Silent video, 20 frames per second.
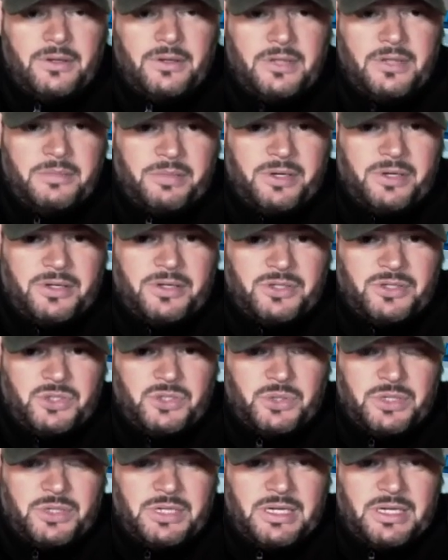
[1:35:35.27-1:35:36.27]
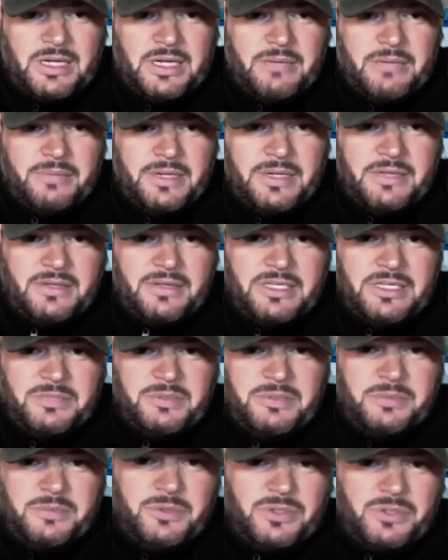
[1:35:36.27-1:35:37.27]
early part shorted up, but I think as
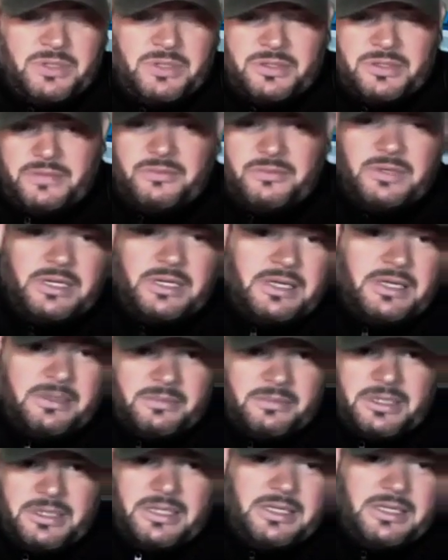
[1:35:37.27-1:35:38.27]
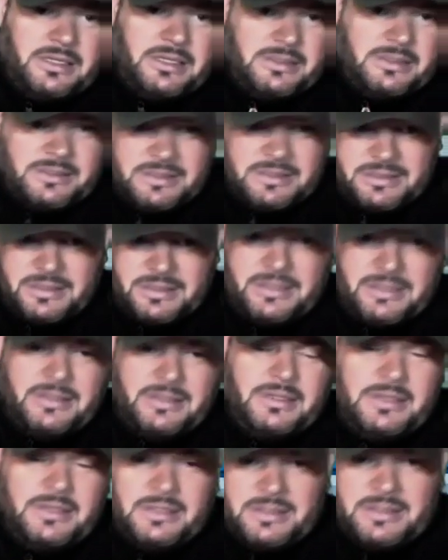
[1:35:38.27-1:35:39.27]
people start to run out of money, it's just like
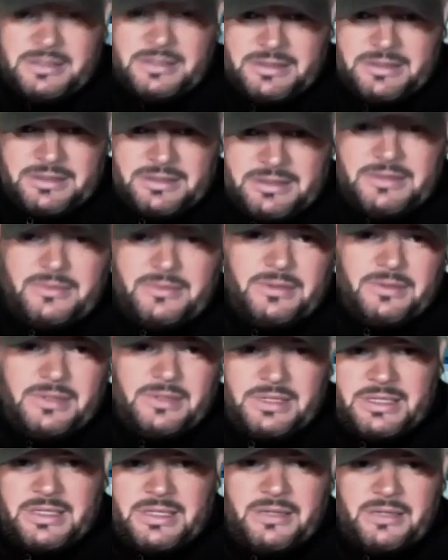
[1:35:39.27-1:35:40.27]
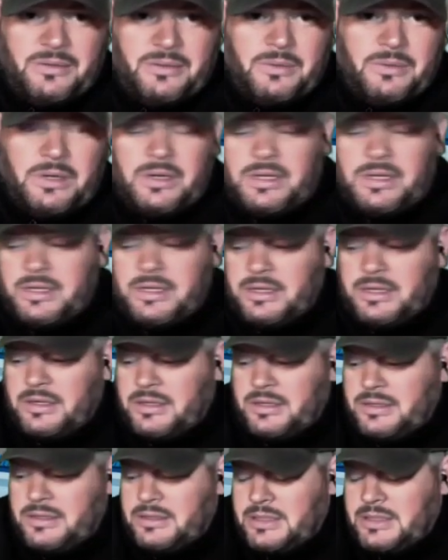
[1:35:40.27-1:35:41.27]
we're gonna hit a wall here.